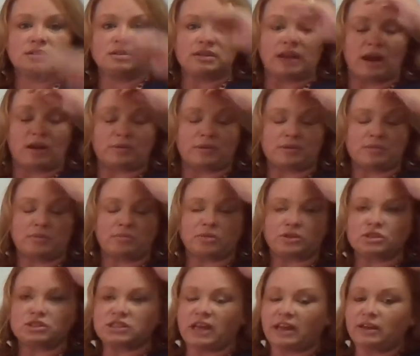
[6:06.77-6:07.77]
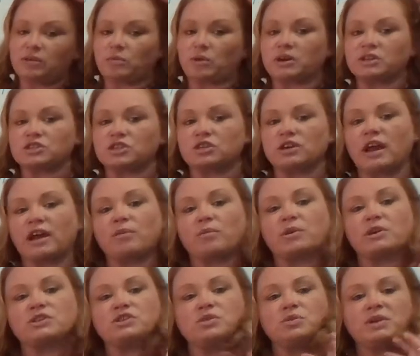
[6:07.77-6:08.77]
Now remember, sight words are not
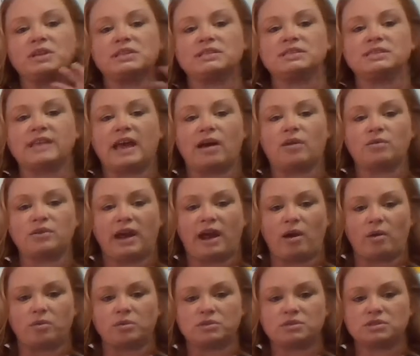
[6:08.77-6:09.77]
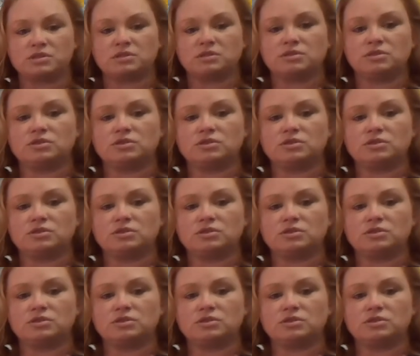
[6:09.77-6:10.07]
words you can sound out.